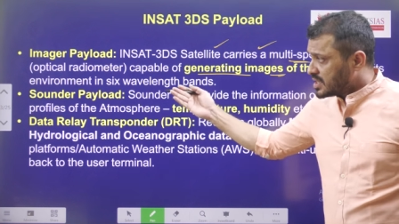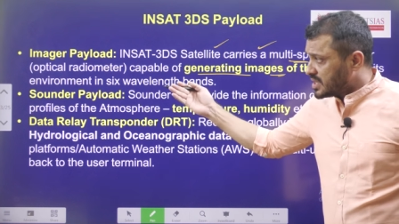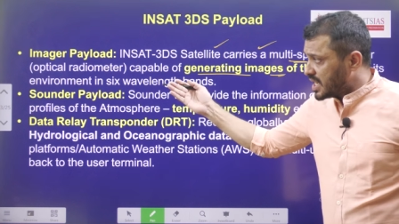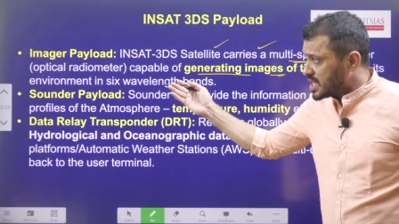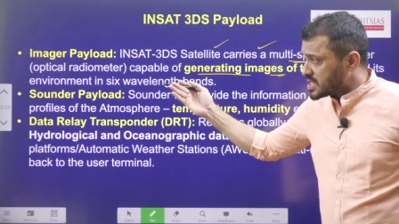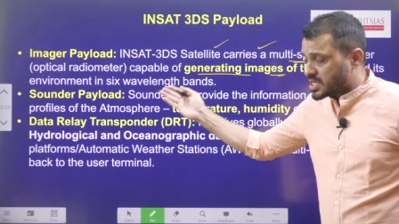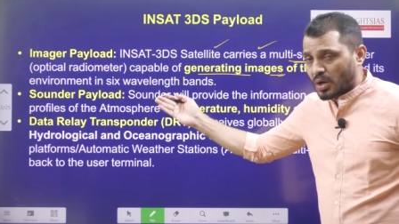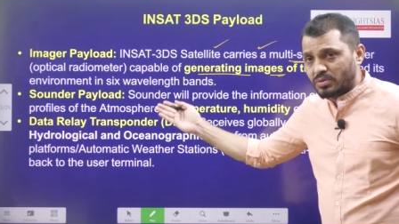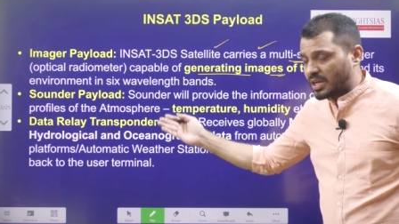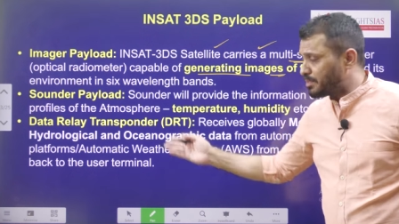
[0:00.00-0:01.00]
Then
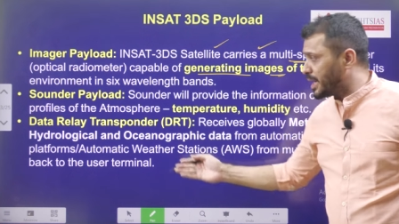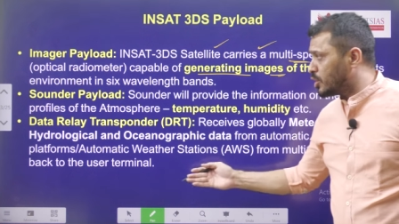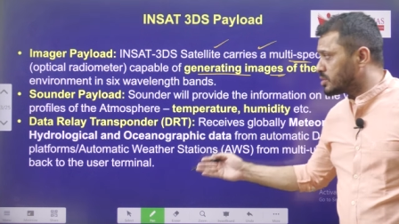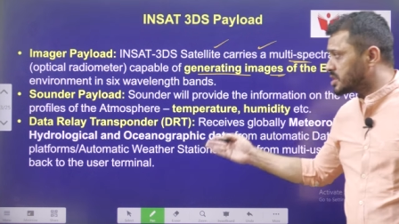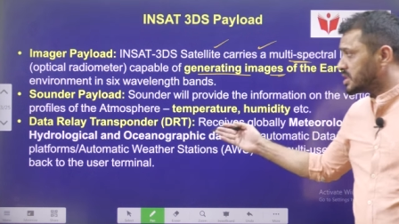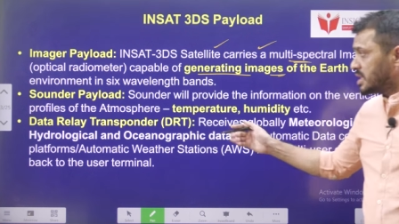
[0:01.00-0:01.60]
sounder payload,